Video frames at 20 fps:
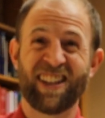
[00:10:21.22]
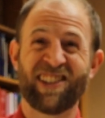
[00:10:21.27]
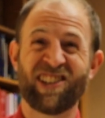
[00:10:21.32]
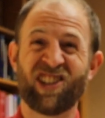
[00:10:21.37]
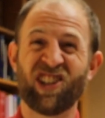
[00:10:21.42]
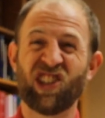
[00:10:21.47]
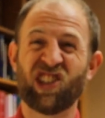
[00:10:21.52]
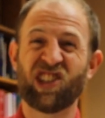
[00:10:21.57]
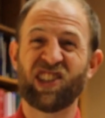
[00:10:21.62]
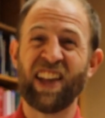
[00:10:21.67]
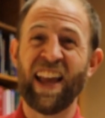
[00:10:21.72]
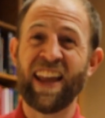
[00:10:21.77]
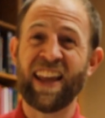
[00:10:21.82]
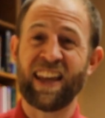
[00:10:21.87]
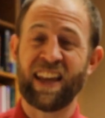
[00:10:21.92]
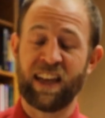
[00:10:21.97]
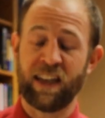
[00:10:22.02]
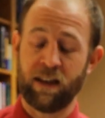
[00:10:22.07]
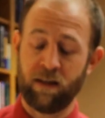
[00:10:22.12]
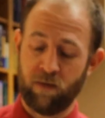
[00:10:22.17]
Just
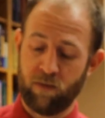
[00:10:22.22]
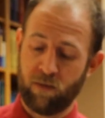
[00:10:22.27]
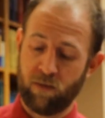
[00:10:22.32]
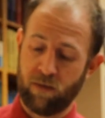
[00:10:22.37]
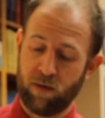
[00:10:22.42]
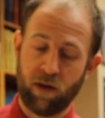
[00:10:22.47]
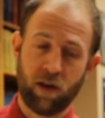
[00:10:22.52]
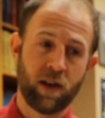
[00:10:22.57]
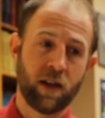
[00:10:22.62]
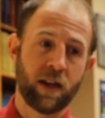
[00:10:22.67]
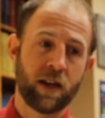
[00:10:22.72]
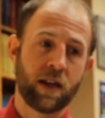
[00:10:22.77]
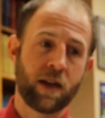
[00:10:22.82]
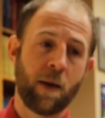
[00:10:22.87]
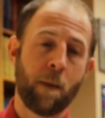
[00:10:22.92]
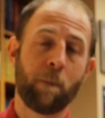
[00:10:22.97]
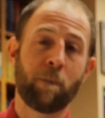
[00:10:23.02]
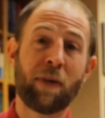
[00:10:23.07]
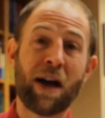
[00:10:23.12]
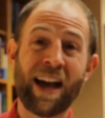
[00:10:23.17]
saying,
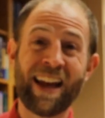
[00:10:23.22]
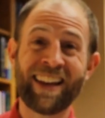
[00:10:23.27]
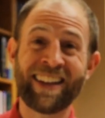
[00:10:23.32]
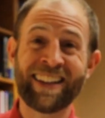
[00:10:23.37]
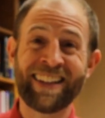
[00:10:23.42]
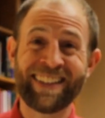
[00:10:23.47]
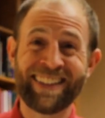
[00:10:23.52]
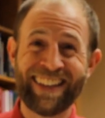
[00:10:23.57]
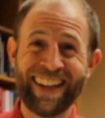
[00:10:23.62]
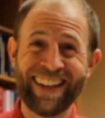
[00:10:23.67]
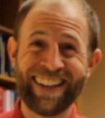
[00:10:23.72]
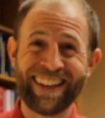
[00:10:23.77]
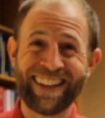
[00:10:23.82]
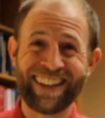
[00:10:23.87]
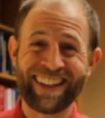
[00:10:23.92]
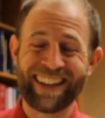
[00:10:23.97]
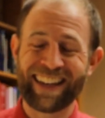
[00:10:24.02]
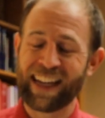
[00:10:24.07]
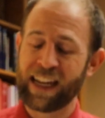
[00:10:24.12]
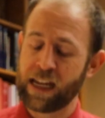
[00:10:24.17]
Pilate
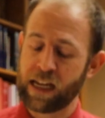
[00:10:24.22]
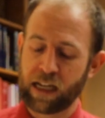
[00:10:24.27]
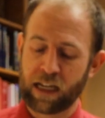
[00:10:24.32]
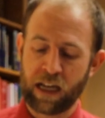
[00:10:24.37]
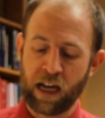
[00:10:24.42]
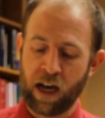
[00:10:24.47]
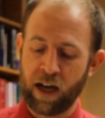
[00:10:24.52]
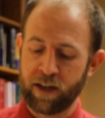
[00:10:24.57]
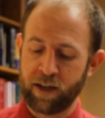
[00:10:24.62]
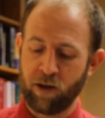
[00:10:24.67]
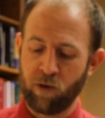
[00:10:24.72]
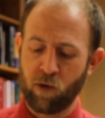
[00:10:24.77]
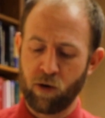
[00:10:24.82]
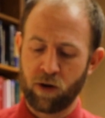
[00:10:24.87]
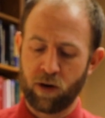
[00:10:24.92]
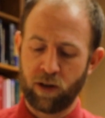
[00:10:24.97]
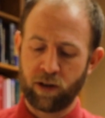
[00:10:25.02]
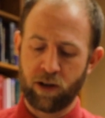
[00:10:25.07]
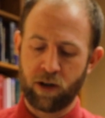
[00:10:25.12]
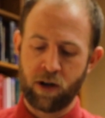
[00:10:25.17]
didn't, got in a
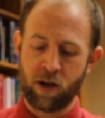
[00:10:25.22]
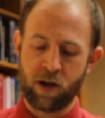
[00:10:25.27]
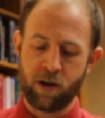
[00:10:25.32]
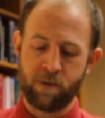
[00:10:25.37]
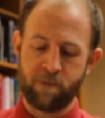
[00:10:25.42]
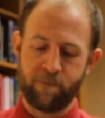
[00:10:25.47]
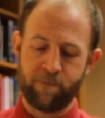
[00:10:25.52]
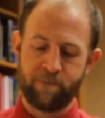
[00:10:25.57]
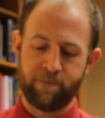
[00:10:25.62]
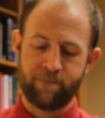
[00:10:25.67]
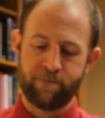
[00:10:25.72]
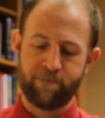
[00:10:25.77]
world of hurt.